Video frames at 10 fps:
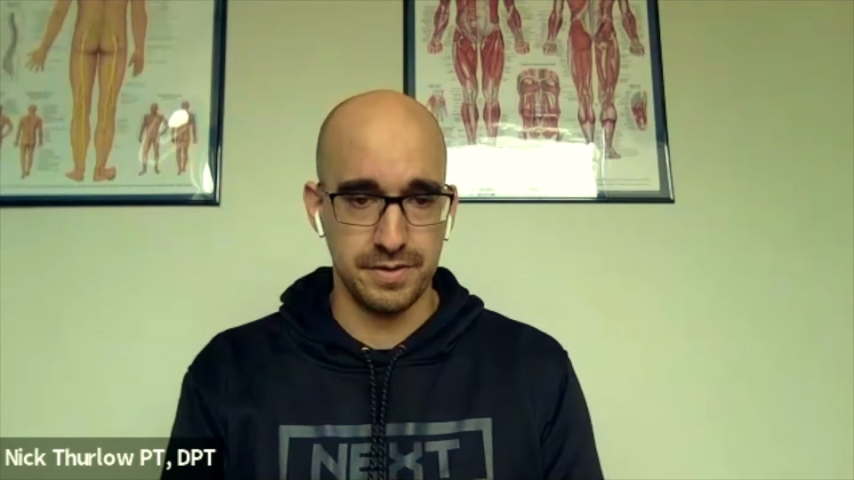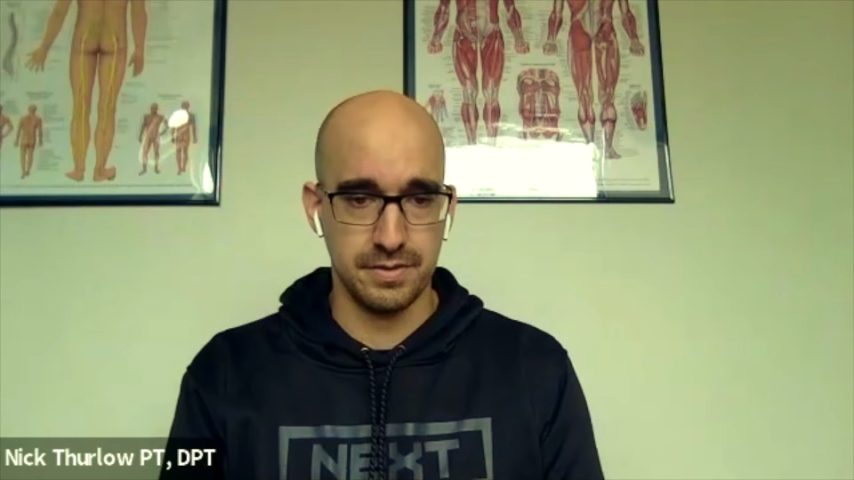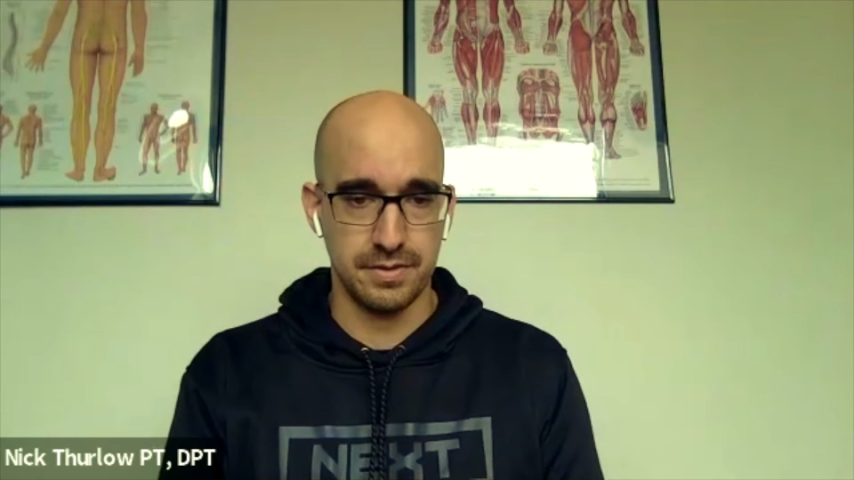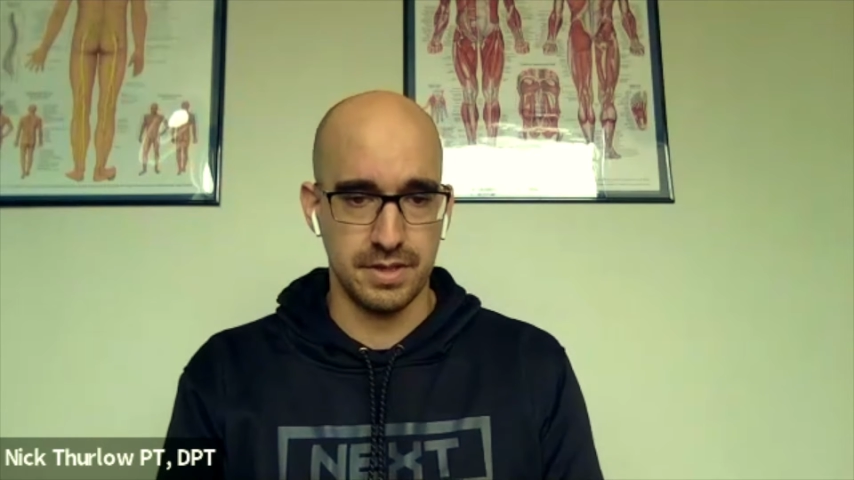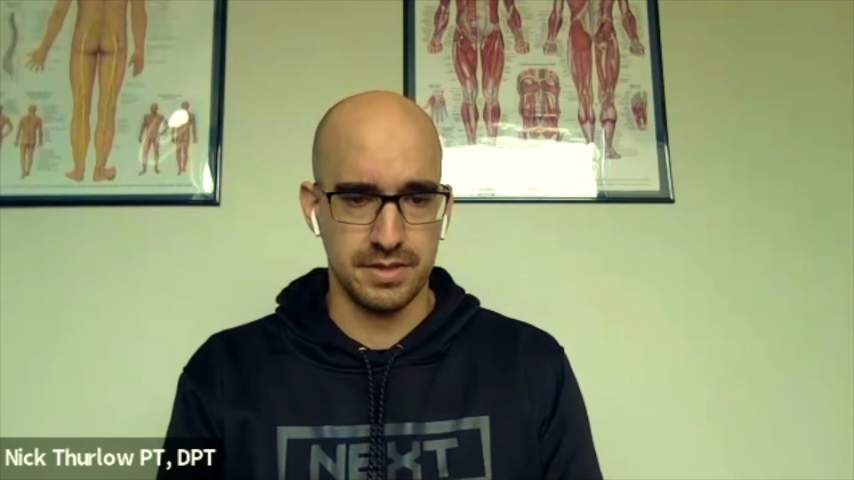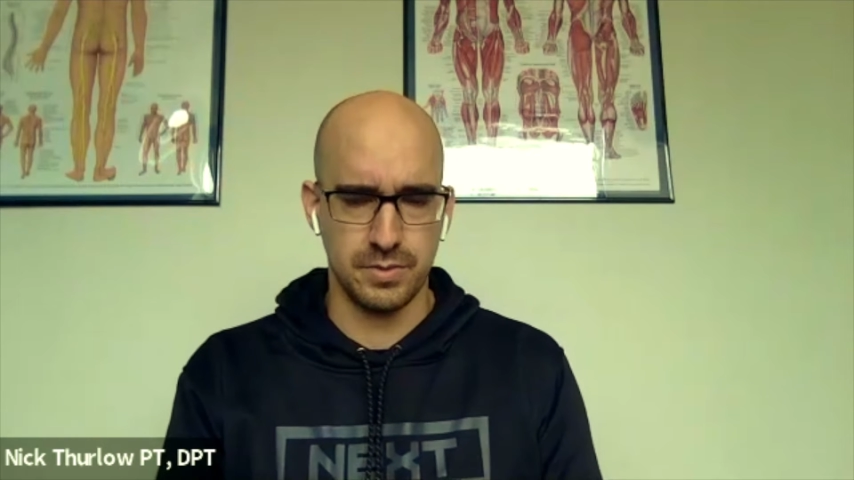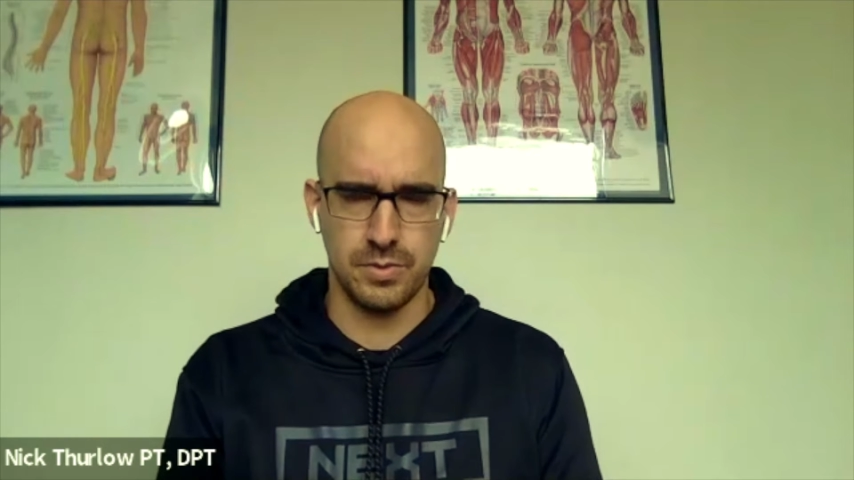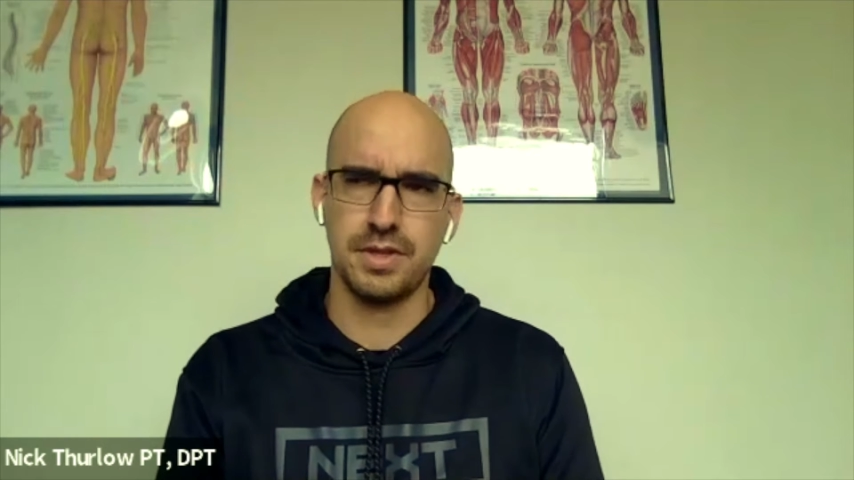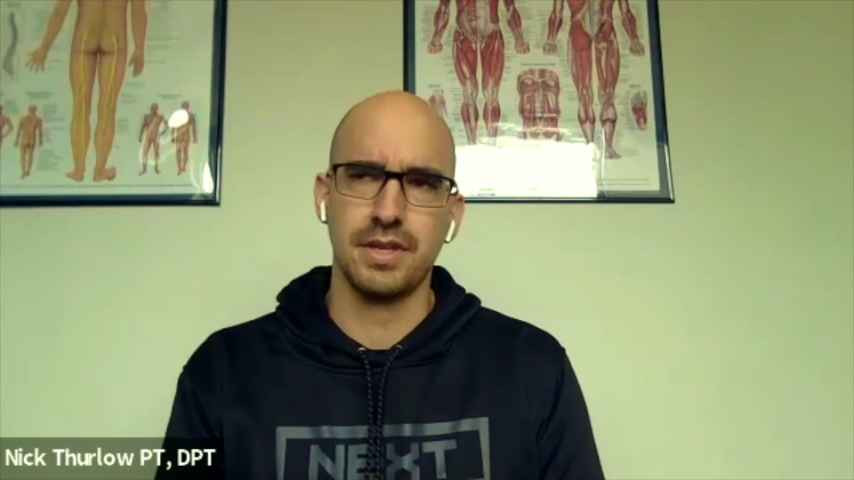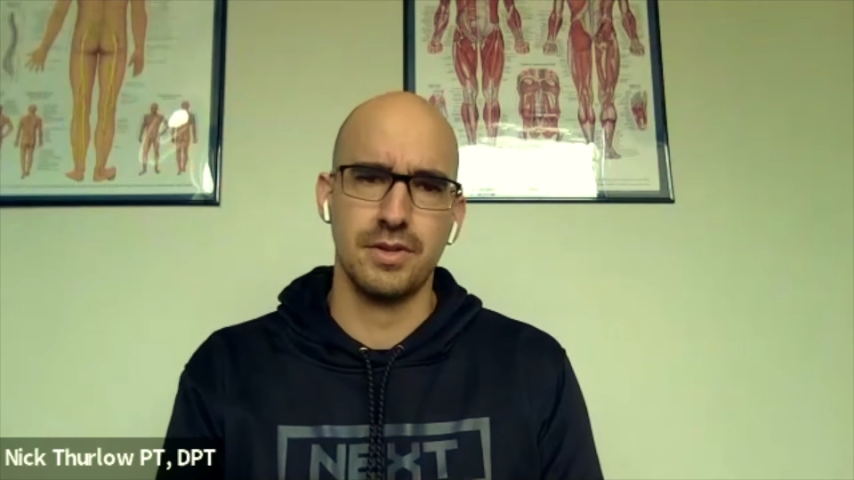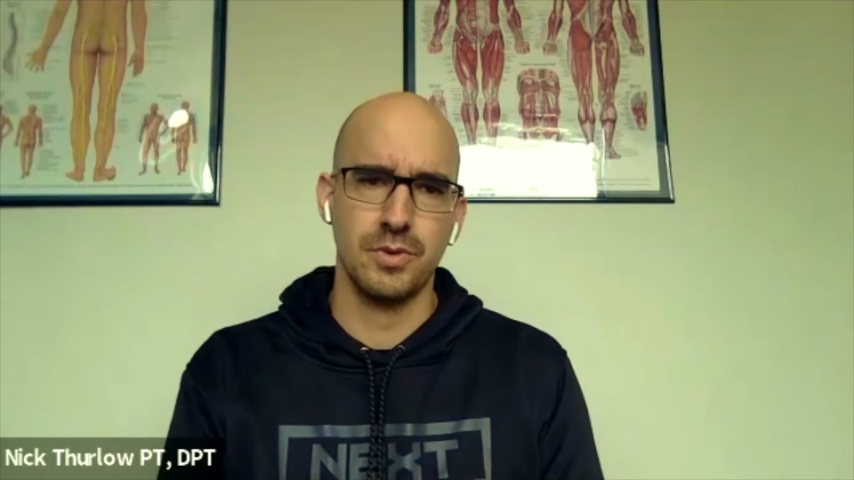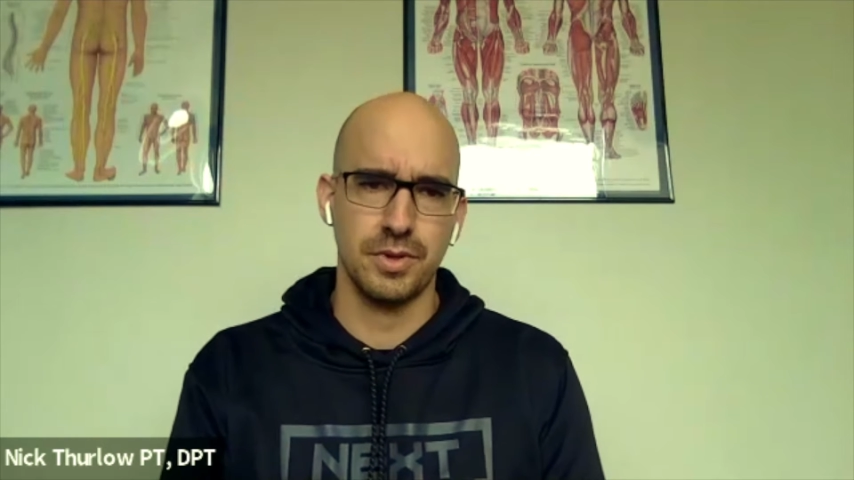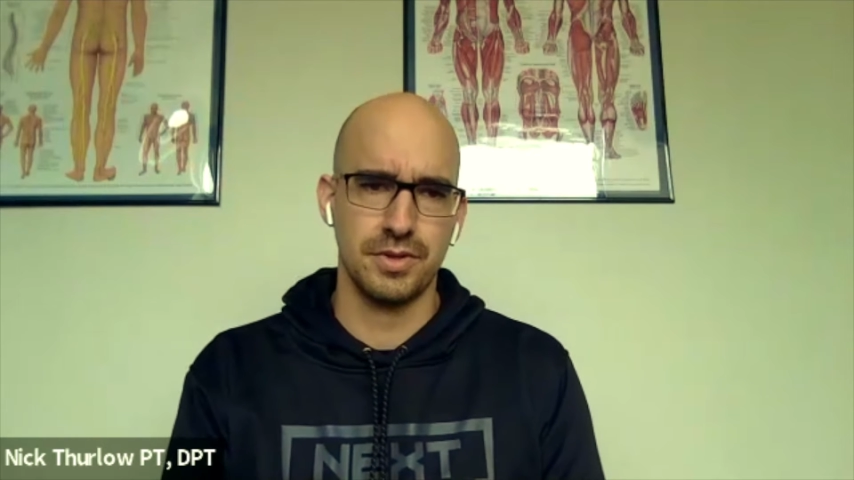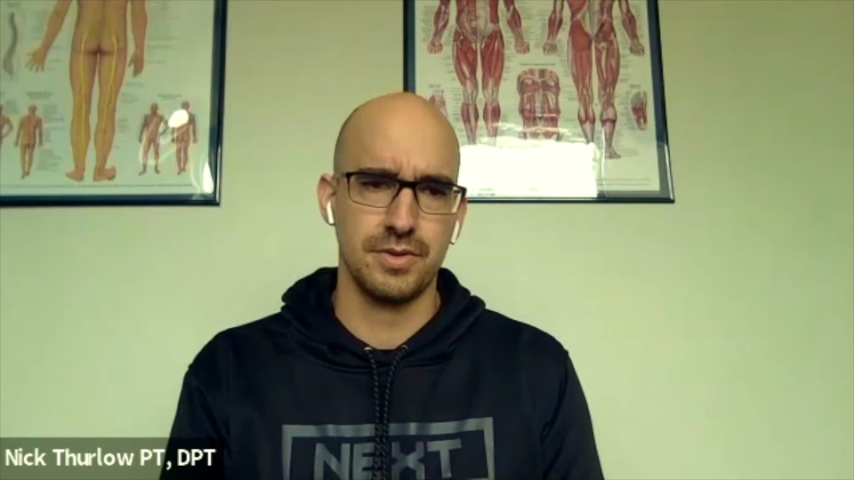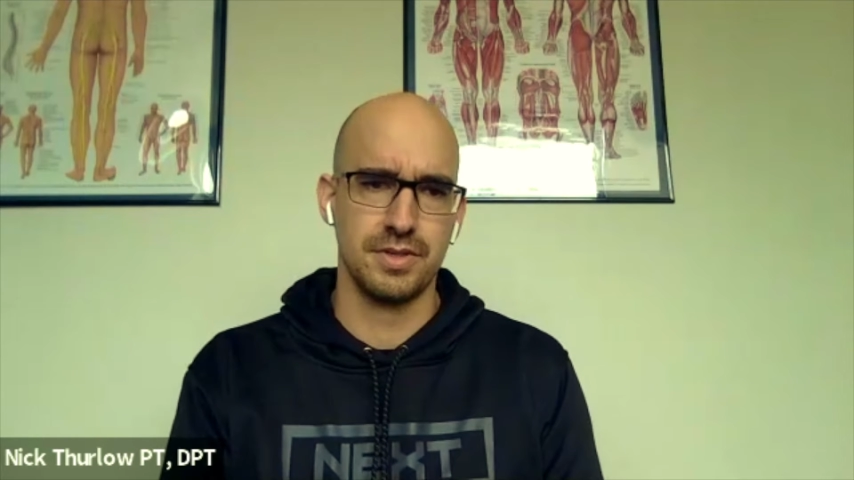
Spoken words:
And I said, well, what'd they do with you?